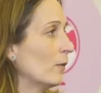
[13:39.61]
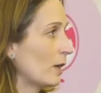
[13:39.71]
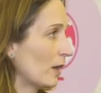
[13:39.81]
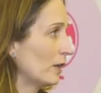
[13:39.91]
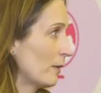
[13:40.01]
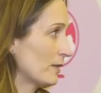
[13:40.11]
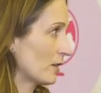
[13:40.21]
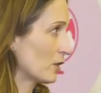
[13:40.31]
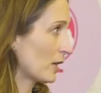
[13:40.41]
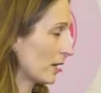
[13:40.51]
we all know as
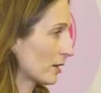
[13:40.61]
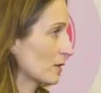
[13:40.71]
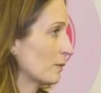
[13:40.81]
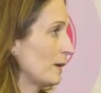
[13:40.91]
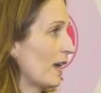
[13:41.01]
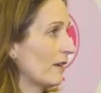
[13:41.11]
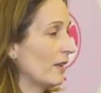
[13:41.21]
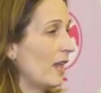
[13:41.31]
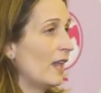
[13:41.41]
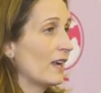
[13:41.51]
educators, we
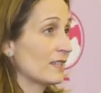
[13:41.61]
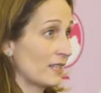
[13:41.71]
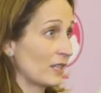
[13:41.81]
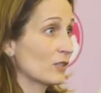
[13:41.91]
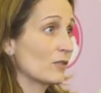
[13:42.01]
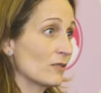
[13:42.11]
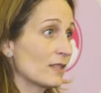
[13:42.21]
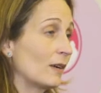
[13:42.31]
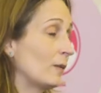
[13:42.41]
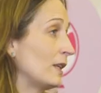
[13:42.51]
have essentials
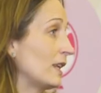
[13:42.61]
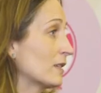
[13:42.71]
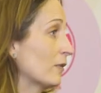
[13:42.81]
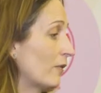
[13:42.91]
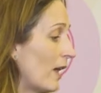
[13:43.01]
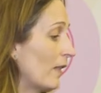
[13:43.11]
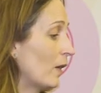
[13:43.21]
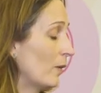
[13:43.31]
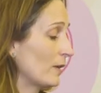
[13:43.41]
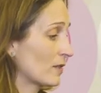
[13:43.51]
that we need to
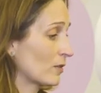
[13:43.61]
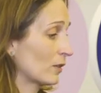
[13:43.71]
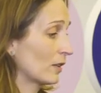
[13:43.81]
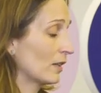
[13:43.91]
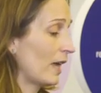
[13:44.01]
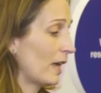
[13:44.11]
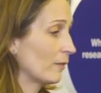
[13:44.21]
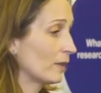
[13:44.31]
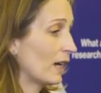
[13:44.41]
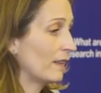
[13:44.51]
follow and certain
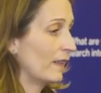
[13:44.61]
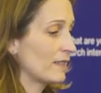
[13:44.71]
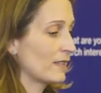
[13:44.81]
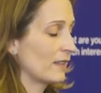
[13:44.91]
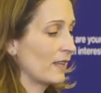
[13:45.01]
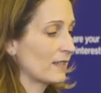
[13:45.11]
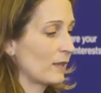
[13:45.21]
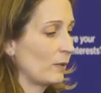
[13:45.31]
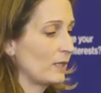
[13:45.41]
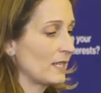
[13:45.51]
um, guidelines and things
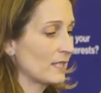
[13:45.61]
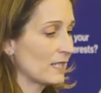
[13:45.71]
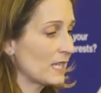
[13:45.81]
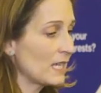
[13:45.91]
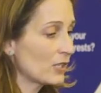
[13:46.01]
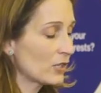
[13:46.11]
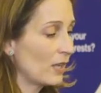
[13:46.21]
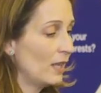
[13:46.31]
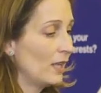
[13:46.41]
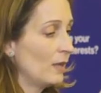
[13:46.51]
that we need to teach.
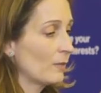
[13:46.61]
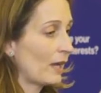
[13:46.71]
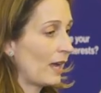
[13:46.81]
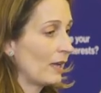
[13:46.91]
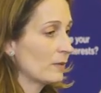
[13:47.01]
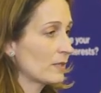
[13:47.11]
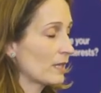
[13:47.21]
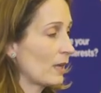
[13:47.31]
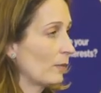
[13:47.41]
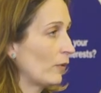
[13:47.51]
But I would
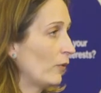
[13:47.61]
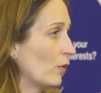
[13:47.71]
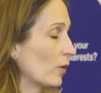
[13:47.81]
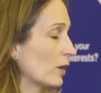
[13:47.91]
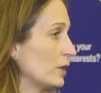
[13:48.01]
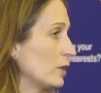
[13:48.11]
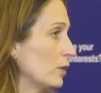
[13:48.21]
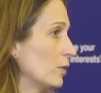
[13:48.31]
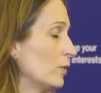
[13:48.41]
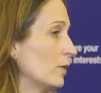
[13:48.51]
say before
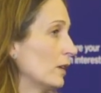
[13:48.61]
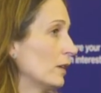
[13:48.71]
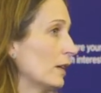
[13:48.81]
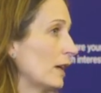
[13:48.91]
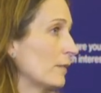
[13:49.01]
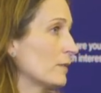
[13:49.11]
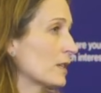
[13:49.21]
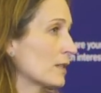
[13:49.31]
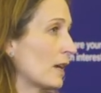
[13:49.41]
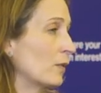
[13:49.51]
you um,
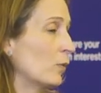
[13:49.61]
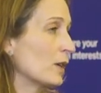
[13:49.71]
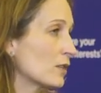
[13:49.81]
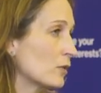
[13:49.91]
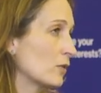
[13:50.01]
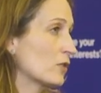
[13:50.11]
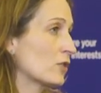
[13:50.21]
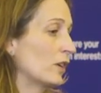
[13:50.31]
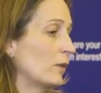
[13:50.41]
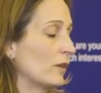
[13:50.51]
decide what students
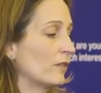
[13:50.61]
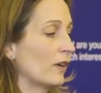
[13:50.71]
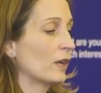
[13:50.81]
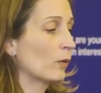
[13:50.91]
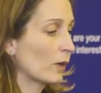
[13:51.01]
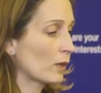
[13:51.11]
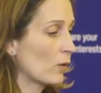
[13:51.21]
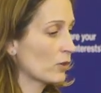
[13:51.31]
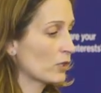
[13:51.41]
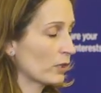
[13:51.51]
you're going to invite or what
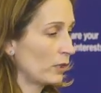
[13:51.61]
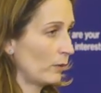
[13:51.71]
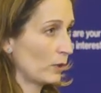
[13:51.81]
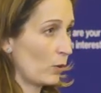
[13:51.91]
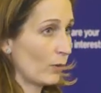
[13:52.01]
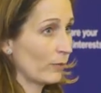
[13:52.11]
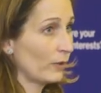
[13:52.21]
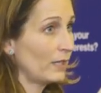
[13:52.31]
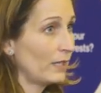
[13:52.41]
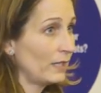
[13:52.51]
course you're going to
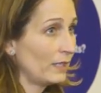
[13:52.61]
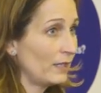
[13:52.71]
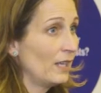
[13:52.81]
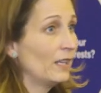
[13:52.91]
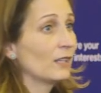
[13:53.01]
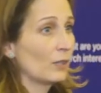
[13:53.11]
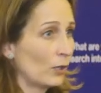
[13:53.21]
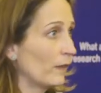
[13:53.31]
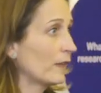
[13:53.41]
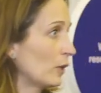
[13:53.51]
incorporate it in,
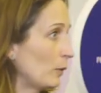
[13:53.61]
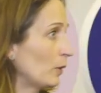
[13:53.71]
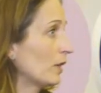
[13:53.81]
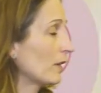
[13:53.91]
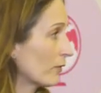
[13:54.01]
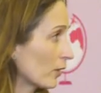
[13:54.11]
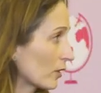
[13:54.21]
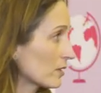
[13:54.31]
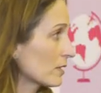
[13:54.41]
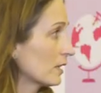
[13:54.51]
go to the community
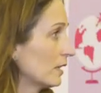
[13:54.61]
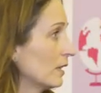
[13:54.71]
first,